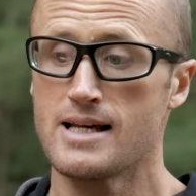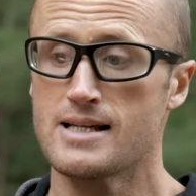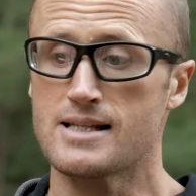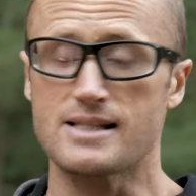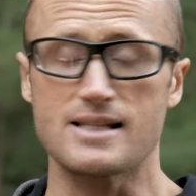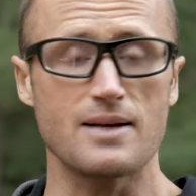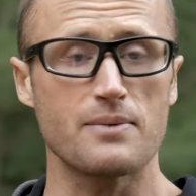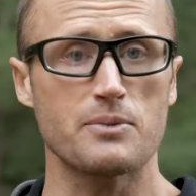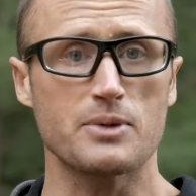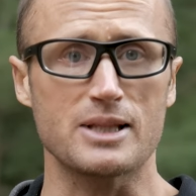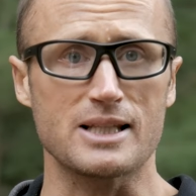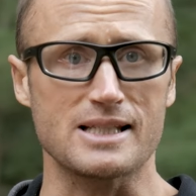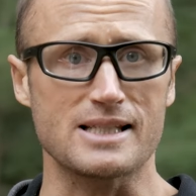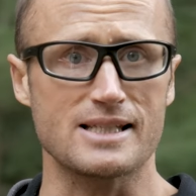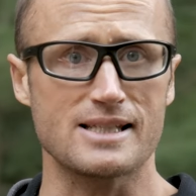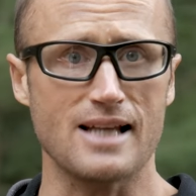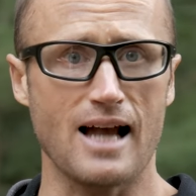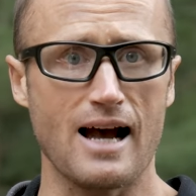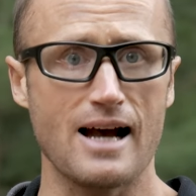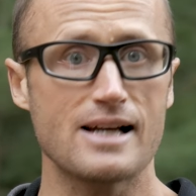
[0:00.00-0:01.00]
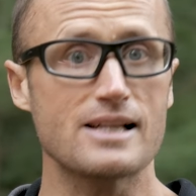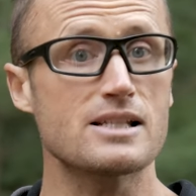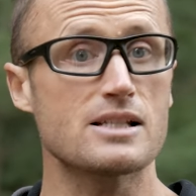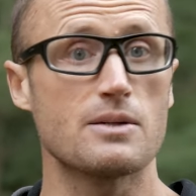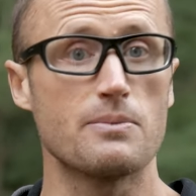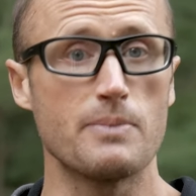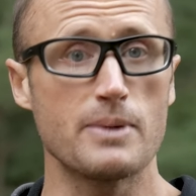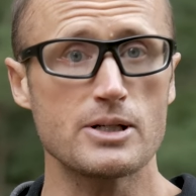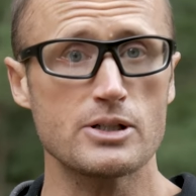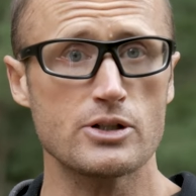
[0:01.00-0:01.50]
Same with the size,
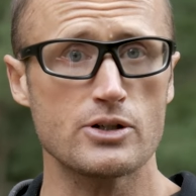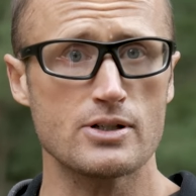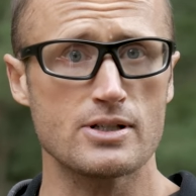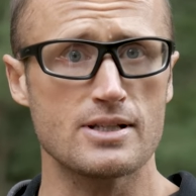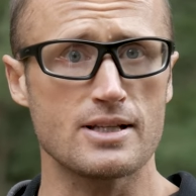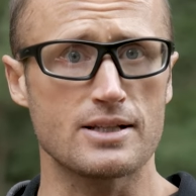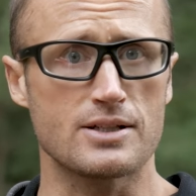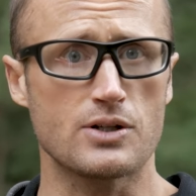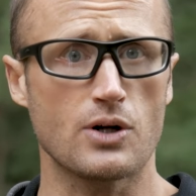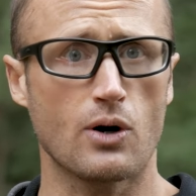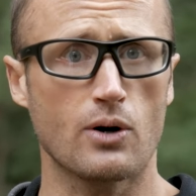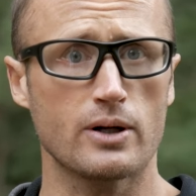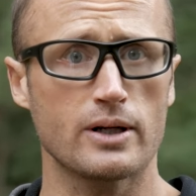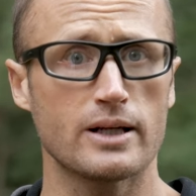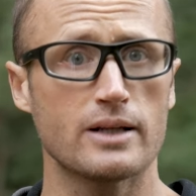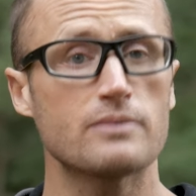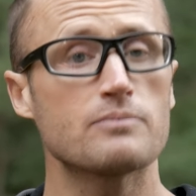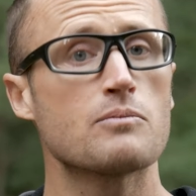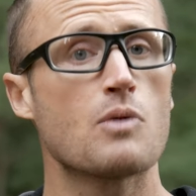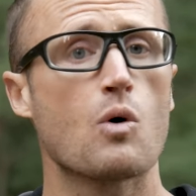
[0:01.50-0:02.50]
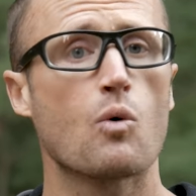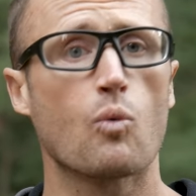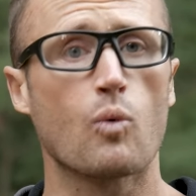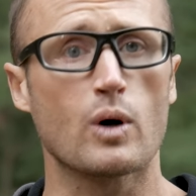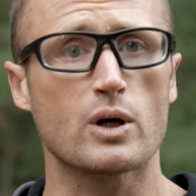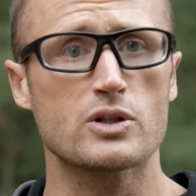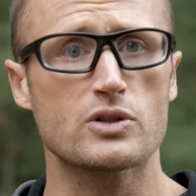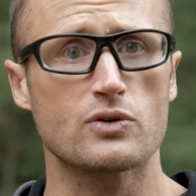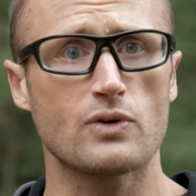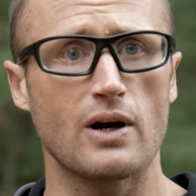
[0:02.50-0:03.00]
dimensions of the target.
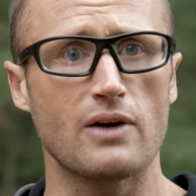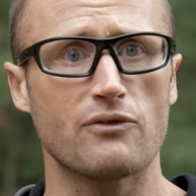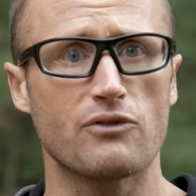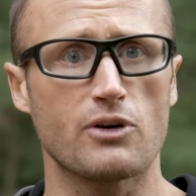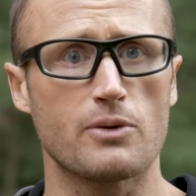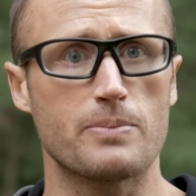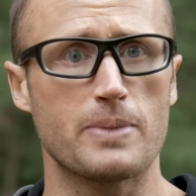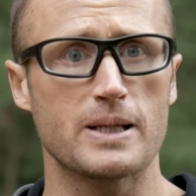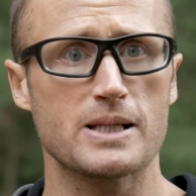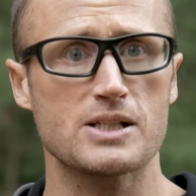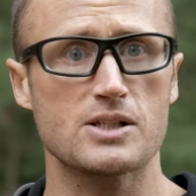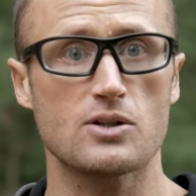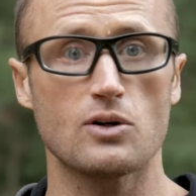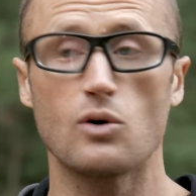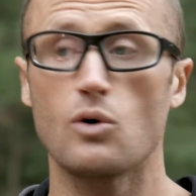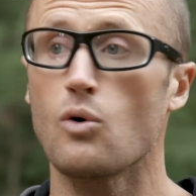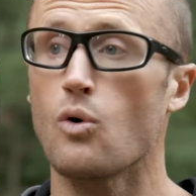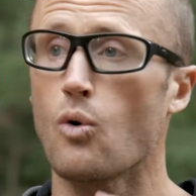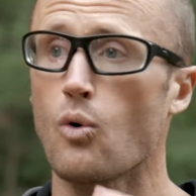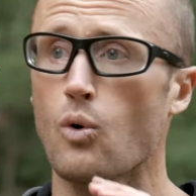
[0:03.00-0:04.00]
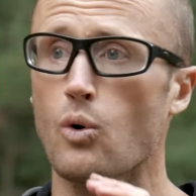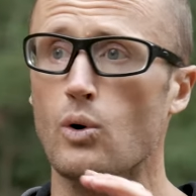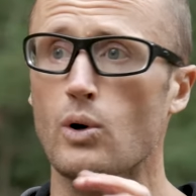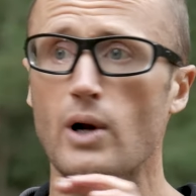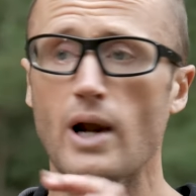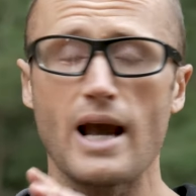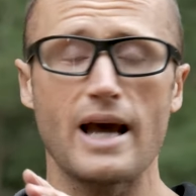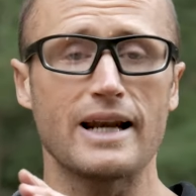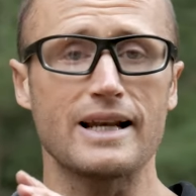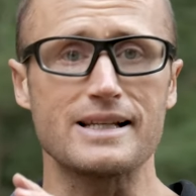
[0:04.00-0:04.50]
Works great for pistol
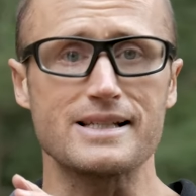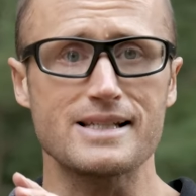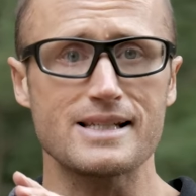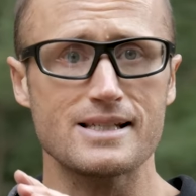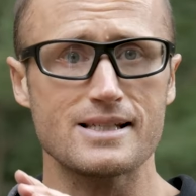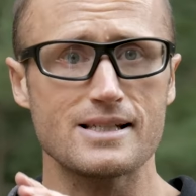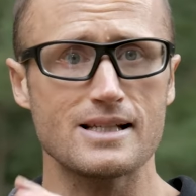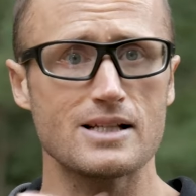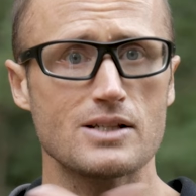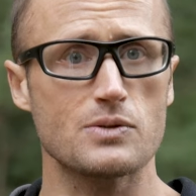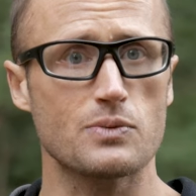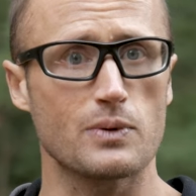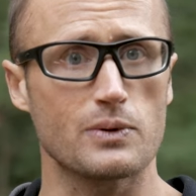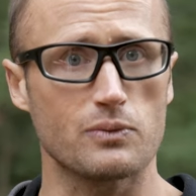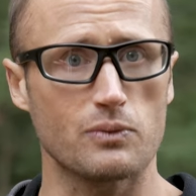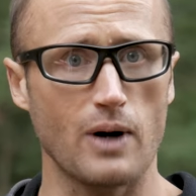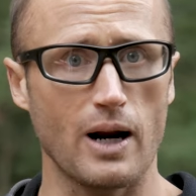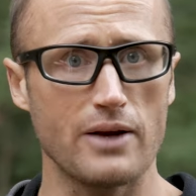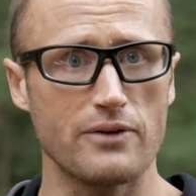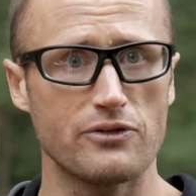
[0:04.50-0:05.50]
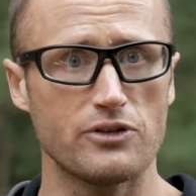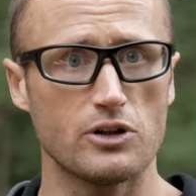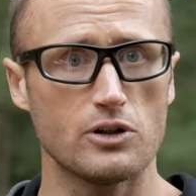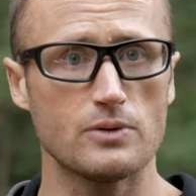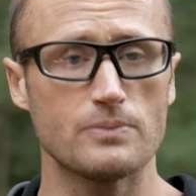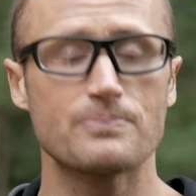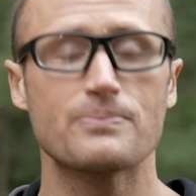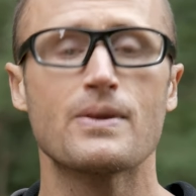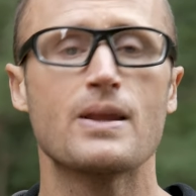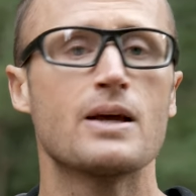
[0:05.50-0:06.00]
or at a distance with
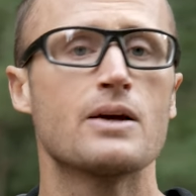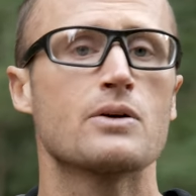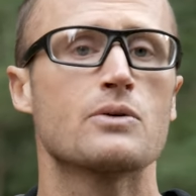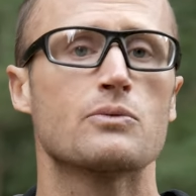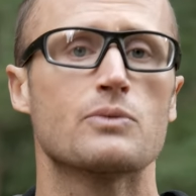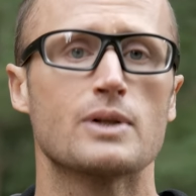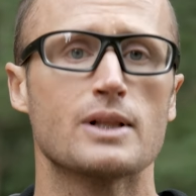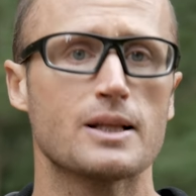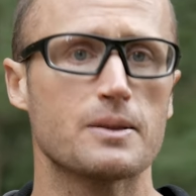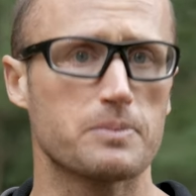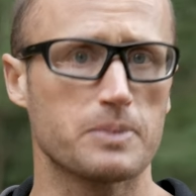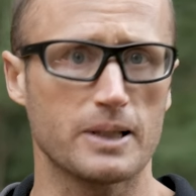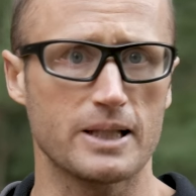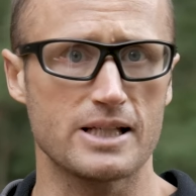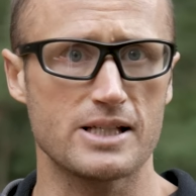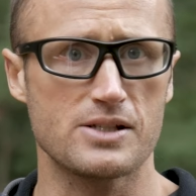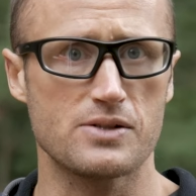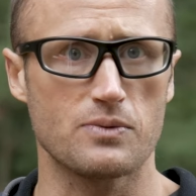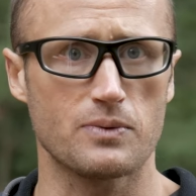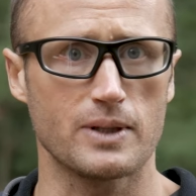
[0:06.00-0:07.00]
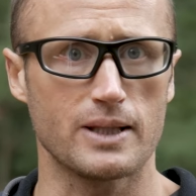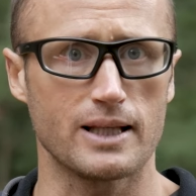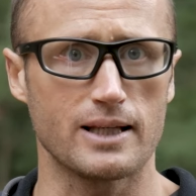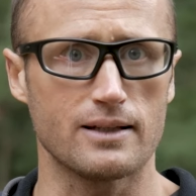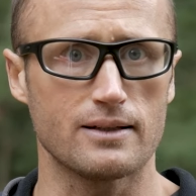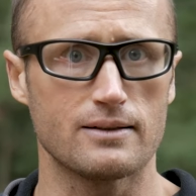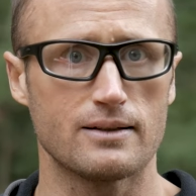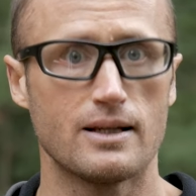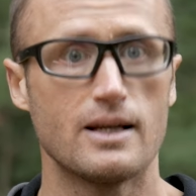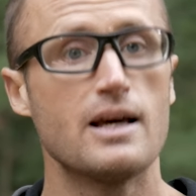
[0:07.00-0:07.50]
rifle. Really pleased with it.